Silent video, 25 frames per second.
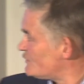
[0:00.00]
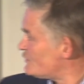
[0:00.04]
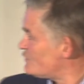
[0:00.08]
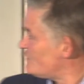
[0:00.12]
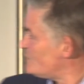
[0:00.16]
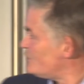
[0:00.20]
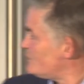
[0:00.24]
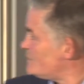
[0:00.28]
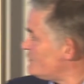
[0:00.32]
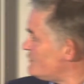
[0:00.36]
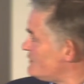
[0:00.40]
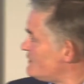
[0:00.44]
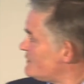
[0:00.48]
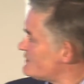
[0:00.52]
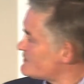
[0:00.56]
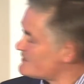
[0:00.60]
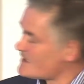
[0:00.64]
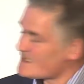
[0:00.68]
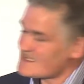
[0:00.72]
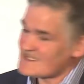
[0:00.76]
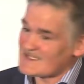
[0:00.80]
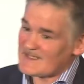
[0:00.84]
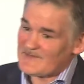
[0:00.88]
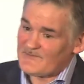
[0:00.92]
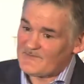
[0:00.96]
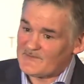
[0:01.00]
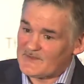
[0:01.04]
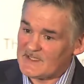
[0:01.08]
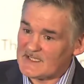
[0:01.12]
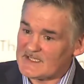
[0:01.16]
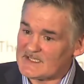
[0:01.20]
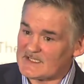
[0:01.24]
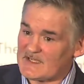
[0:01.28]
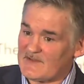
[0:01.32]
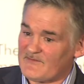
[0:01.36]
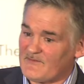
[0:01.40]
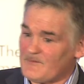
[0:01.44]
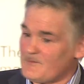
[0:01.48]
the 2 years, a
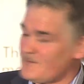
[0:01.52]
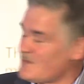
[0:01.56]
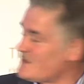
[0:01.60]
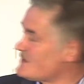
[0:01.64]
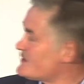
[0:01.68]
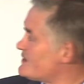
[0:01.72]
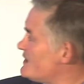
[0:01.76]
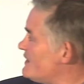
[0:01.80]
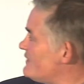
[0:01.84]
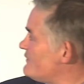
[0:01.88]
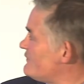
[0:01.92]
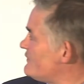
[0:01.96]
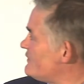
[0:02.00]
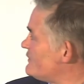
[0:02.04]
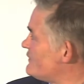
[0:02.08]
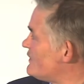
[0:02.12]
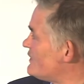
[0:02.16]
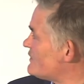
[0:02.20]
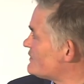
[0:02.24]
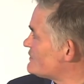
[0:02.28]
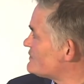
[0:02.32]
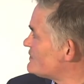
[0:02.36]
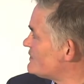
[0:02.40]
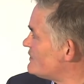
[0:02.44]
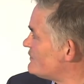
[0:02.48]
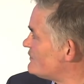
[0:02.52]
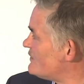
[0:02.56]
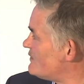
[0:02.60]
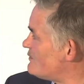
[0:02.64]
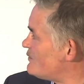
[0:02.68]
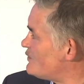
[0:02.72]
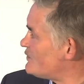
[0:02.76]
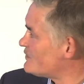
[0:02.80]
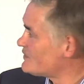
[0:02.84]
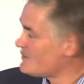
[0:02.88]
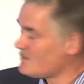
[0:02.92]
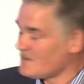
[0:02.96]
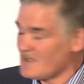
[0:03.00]
77% reduction in
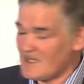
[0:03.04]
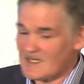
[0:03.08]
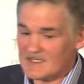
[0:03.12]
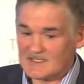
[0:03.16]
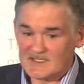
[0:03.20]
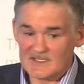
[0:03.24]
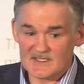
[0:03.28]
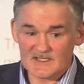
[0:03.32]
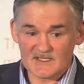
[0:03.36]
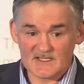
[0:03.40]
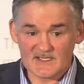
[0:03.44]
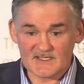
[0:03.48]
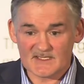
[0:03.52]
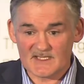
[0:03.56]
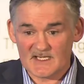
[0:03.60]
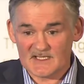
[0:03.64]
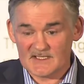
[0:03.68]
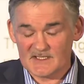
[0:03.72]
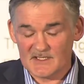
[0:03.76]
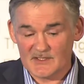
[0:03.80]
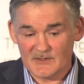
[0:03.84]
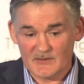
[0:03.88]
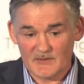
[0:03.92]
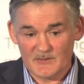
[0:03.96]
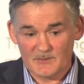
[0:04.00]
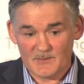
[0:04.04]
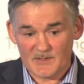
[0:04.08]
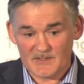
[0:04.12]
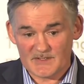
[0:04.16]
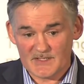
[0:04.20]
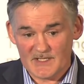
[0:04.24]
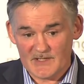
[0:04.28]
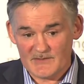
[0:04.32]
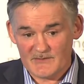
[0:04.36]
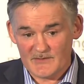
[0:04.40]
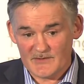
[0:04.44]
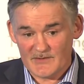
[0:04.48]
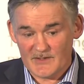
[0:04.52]
reportable accidents,
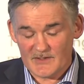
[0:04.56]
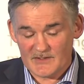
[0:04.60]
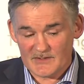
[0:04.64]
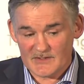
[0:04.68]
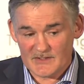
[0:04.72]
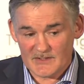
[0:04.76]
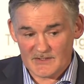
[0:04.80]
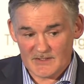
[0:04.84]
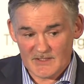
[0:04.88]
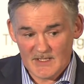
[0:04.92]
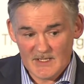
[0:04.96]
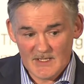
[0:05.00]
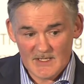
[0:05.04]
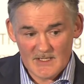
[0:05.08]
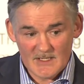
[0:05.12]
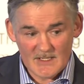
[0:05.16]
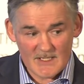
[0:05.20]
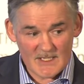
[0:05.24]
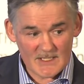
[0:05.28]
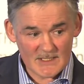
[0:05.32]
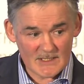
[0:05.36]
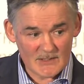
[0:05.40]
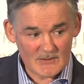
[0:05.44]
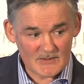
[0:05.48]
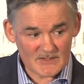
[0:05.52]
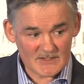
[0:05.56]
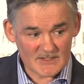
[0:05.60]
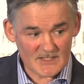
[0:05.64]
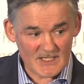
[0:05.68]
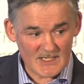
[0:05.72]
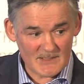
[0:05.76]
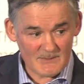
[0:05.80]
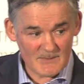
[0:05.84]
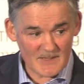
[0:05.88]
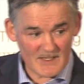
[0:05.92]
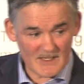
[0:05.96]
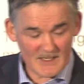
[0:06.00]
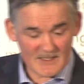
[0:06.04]
62% reduction in lost
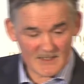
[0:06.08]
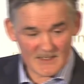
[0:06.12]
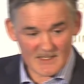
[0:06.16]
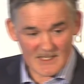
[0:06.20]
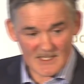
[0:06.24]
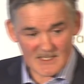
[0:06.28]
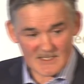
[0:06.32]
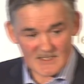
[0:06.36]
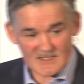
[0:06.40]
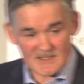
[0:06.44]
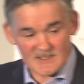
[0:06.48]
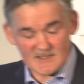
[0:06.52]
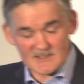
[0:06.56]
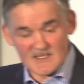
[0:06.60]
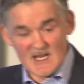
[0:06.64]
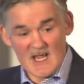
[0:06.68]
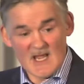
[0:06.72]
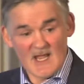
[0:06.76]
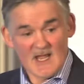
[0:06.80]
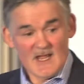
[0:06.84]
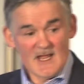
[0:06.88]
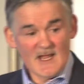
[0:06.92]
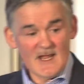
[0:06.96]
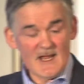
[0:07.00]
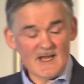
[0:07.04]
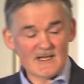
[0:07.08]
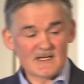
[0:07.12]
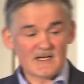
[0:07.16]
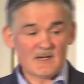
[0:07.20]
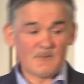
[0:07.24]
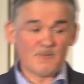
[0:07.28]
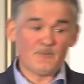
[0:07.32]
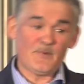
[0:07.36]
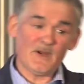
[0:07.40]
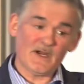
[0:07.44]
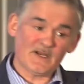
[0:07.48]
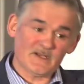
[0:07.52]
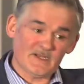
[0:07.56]
time accidents. And
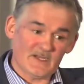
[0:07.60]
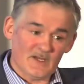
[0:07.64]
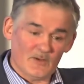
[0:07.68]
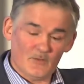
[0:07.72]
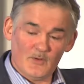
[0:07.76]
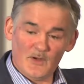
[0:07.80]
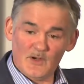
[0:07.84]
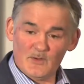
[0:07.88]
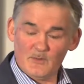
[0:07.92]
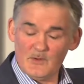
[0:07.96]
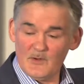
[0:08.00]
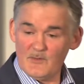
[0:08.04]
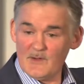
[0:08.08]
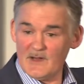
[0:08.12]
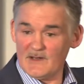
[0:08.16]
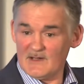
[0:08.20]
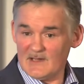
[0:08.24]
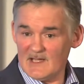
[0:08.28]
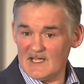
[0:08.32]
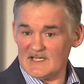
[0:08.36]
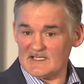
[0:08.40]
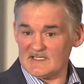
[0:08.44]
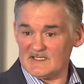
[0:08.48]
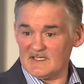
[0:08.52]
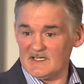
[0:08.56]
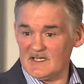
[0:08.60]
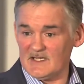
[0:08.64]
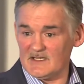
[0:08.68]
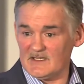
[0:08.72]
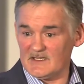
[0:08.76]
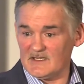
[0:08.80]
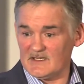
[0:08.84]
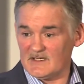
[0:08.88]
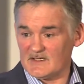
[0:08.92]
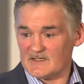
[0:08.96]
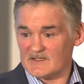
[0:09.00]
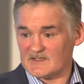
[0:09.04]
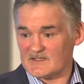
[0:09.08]
compared to where we were in the last 8
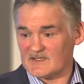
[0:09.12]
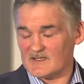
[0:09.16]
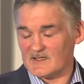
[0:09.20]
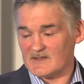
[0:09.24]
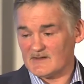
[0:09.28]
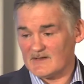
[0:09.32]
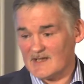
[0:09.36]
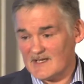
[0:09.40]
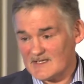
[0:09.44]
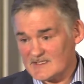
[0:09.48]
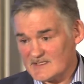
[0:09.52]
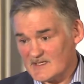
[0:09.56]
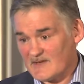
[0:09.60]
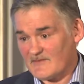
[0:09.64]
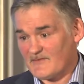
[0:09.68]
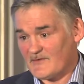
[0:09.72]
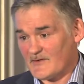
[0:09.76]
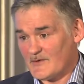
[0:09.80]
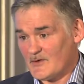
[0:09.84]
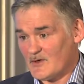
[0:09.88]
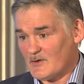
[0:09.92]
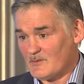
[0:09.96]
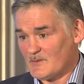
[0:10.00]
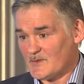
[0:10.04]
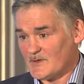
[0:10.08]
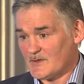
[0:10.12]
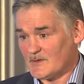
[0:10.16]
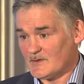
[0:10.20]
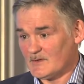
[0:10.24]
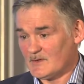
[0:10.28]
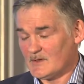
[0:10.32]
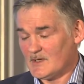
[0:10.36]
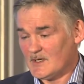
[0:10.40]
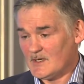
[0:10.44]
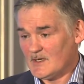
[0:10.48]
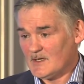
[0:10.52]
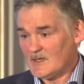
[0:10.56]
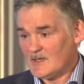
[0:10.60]
years, that's a
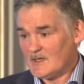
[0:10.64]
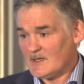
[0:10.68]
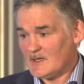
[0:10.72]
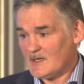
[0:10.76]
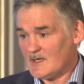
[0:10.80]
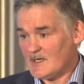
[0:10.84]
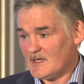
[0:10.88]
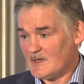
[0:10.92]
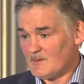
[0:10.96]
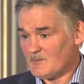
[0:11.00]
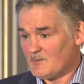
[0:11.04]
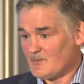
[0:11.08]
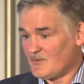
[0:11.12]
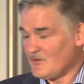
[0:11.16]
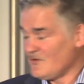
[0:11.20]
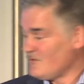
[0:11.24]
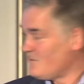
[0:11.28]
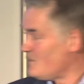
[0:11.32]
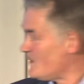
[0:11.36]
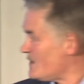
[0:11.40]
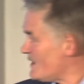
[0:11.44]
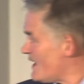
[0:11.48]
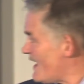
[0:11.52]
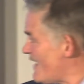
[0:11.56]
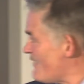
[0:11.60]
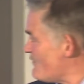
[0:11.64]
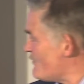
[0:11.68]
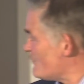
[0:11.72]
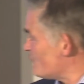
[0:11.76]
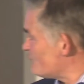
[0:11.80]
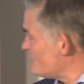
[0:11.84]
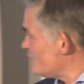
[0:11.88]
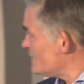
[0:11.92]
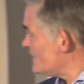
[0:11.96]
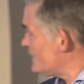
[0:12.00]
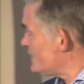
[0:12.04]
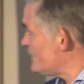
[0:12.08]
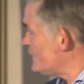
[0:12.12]
phenomenal improvement. And the
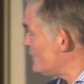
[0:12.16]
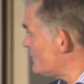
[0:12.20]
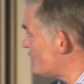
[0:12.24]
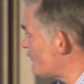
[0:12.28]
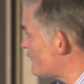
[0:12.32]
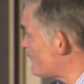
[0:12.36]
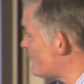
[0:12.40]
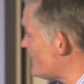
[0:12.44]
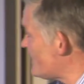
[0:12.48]
really good